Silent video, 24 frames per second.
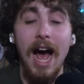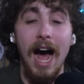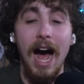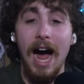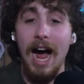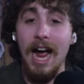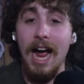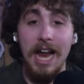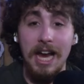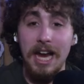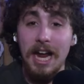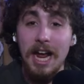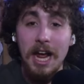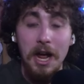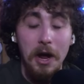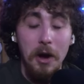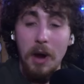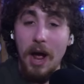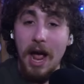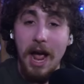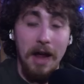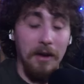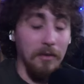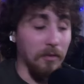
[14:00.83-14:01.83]
I
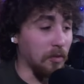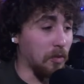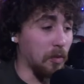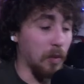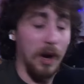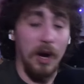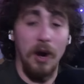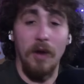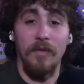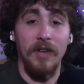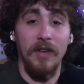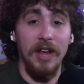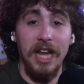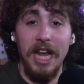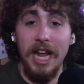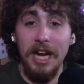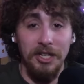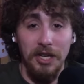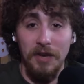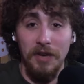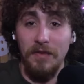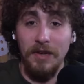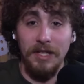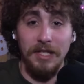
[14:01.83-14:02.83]
went on
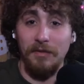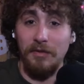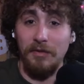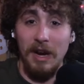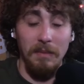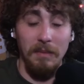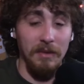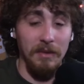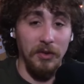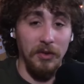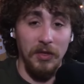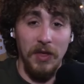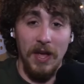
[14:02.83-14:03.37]
vacation to visit family for